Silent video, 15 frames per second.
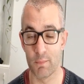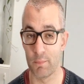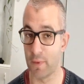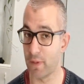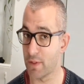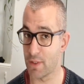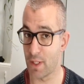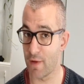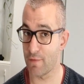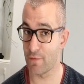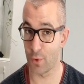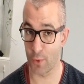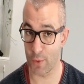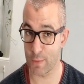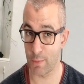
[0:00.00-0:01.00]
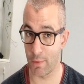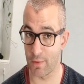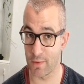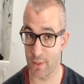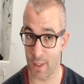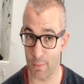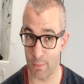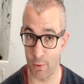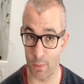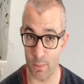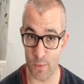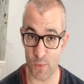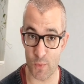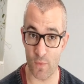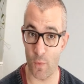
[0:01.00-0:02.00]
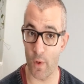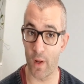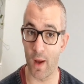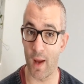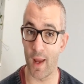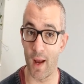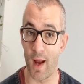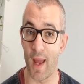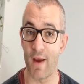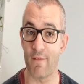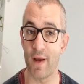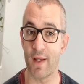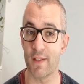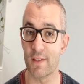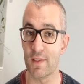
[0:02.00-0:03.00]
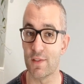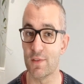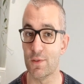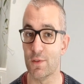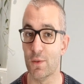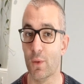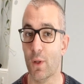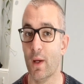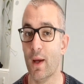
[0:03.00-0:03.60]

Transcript: because I've not experienced any problems with one I, I have access to.